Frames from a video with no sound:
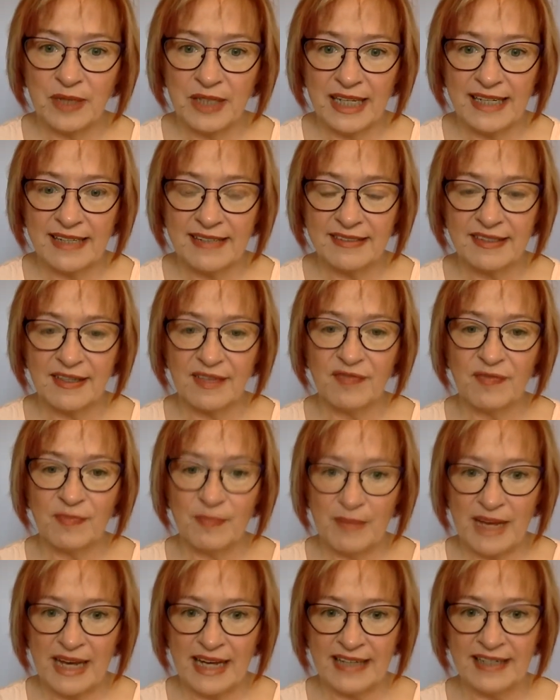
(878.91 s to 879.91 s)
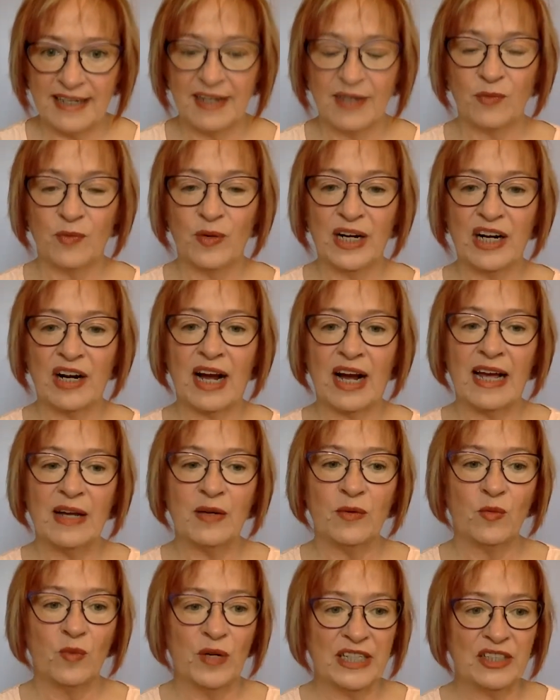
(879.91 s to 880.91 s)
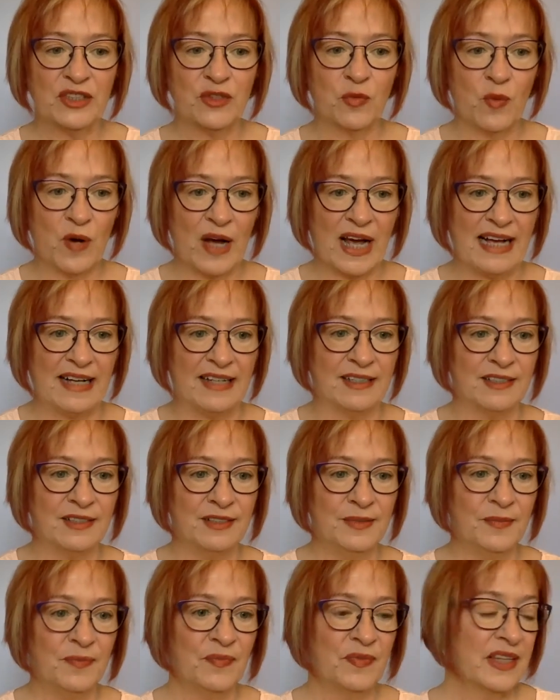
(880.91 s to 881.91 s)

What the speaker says: place of metta where I wish well,